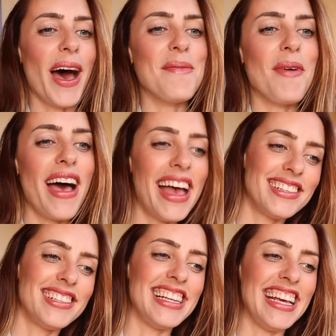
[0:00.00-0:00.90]
I
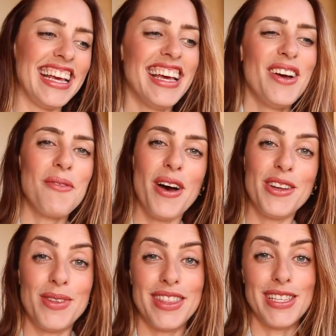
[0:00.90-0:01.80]
actually
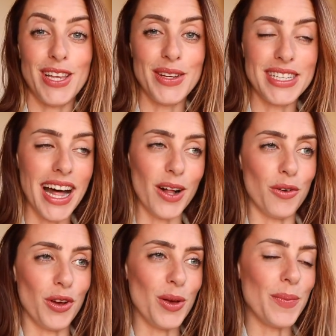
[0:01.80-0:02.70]
worked with this hotel
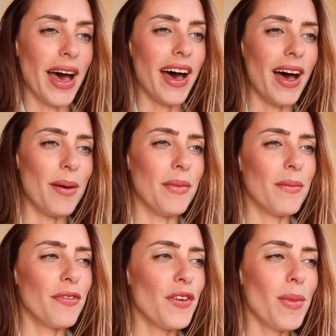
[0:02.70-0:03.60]
group a
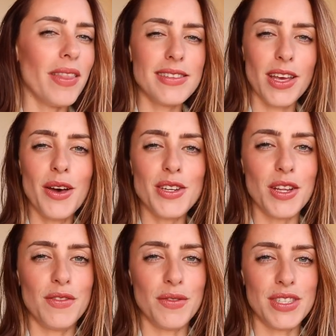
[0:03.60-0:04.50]
few months ago. I don't
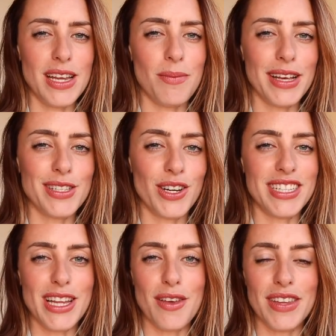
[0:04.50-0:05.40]
know if you've seen my
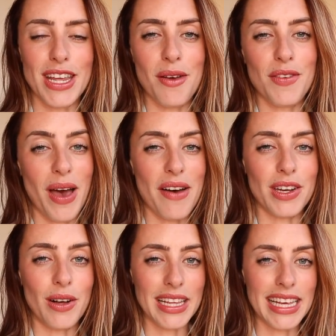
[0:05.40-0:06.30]
Sardinia video. If you
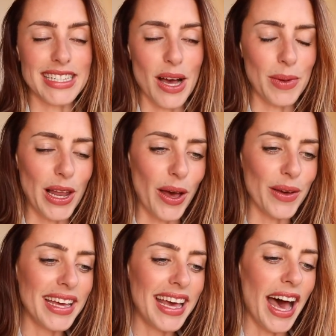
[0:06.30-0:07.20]
haven't, I'll link it down
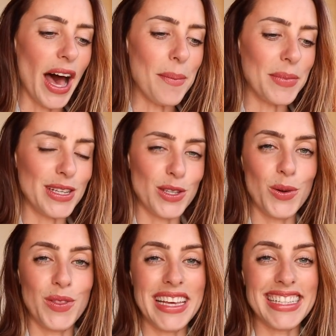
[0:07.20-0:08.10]
below, but it's
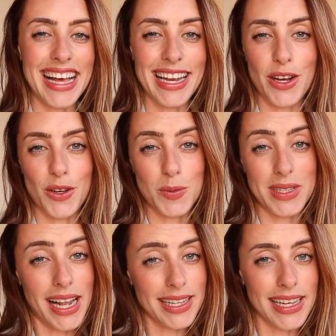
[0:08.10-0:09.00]
called the Italian
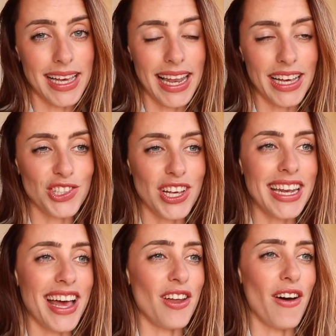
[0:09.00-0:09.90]
Hospitality
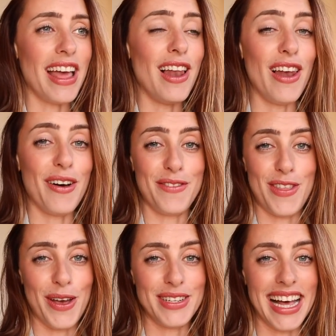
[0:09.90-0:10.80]
Collection, and I love
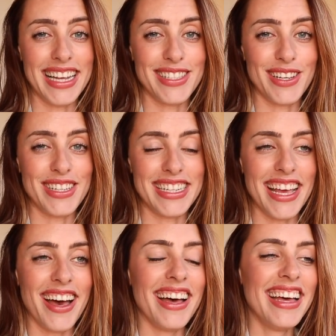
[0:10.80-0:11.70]
the hotel in
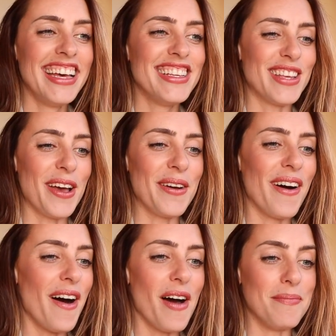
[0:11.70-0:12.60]
Sardinia, so
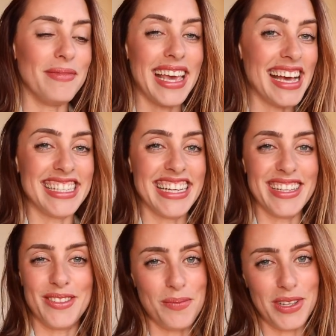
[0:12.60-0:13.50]
I'm guessing
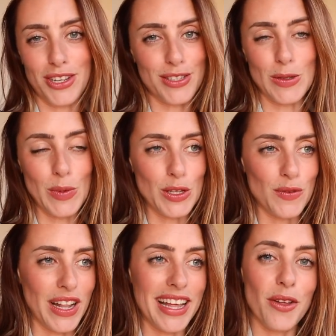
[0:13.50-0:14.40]
this will be just as
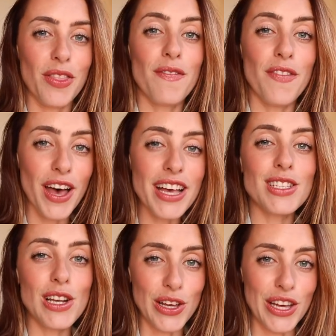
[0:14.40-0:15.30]
beautiful. And on the
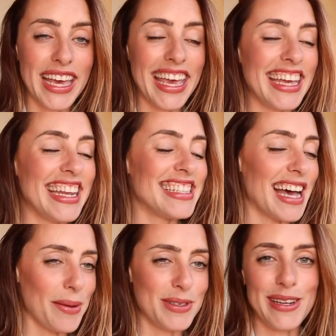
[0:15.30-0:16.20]
first look, it is
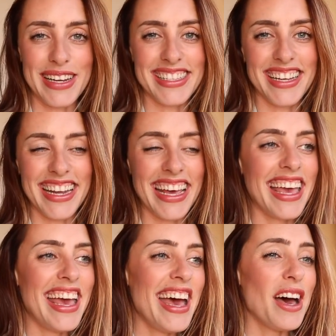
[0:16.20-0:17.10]
absolutely
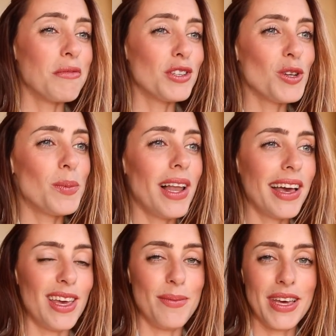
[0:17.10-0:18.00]
stunning. And we're super
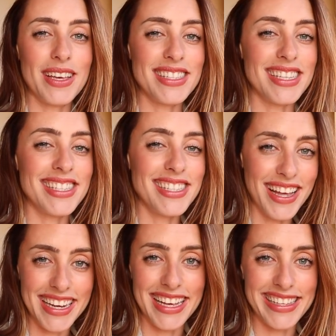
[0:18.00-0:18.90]
lucky because the
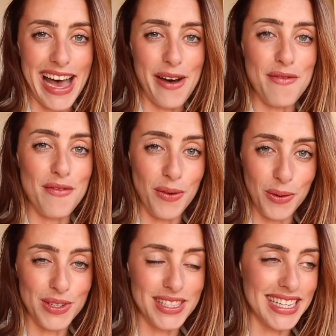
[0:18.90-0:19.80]
sun is out in
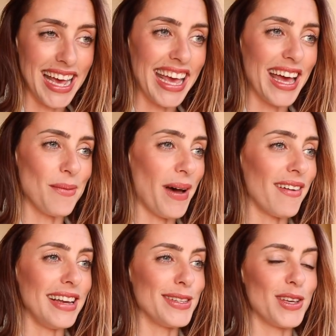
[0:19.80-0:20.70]
force today, and
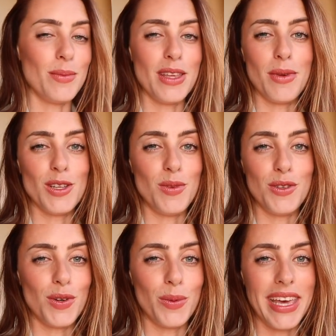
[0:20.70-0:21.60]
apparently it's going to be the most
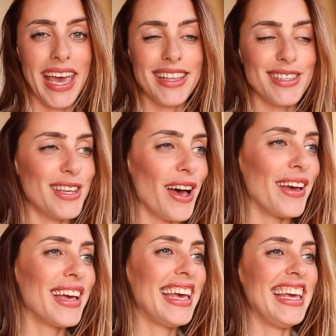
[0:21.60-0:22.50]
beautiful weekend.
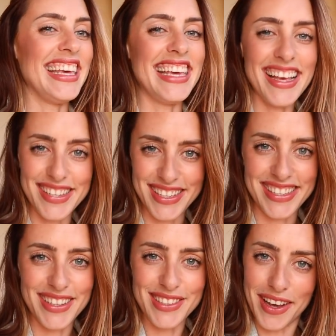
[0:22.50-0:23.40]
So yes to
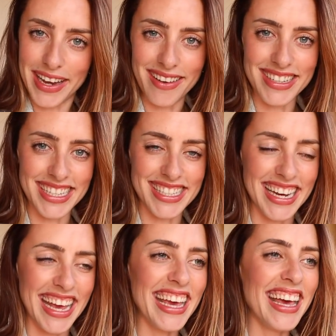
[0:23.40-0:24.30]
sunshine here in
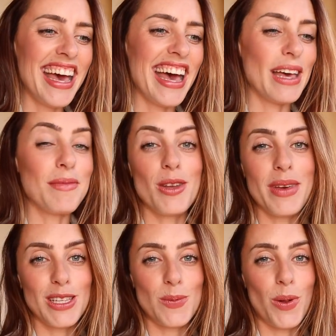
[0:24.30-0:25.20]
Tuscany. I'm going to
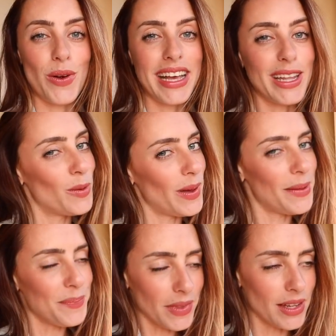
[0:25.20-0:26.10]
be exploring a little
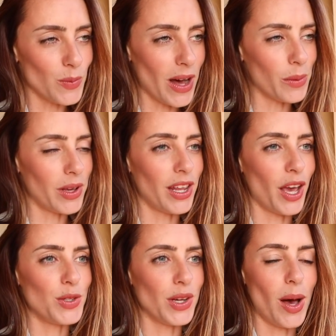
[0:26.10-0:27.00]
bit as well. We're going
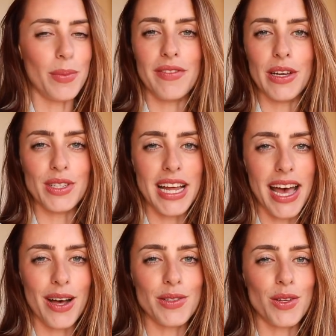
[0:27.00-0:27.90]
to go to a couple of little
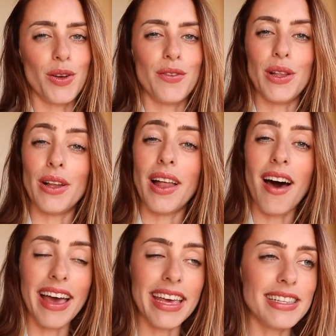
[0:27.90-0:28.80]
towns, go on a few little
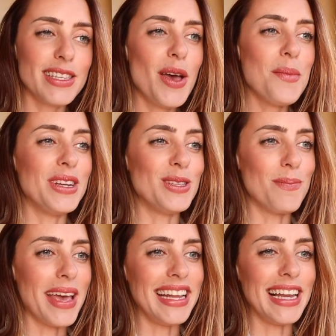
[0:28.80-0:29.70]
hikes, but it's
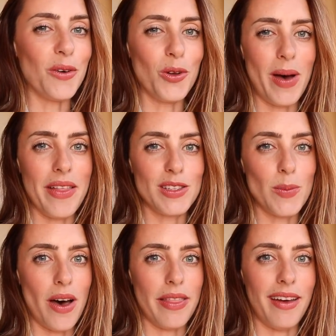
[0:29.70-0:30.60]
mainly all about the
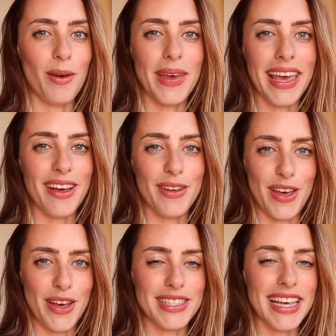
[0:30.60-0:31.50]
spa therapy here at
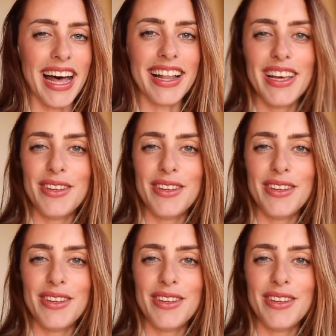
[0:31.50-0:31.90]
the hotel.